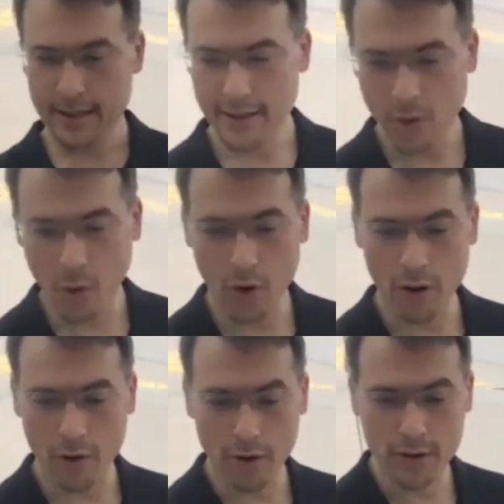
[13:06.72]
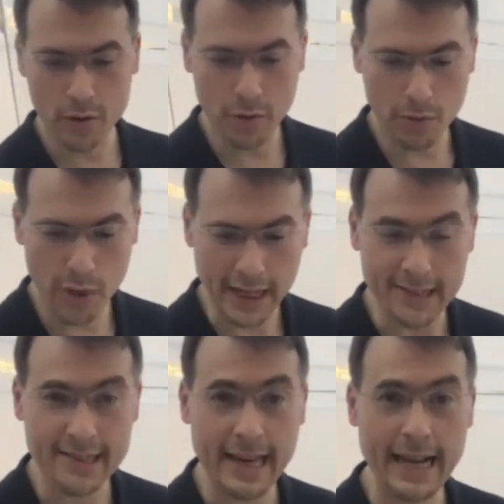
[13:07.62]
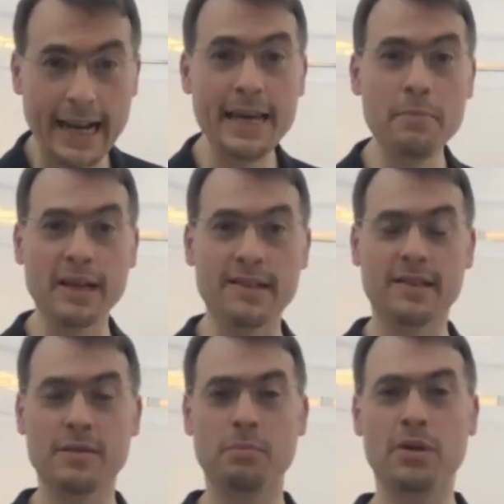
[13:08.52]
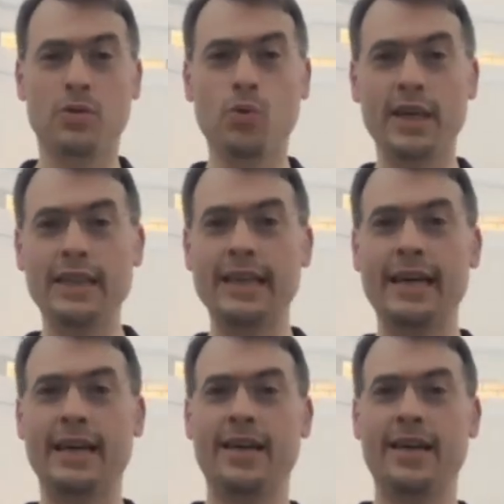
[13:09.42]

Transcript: or also we can say limits between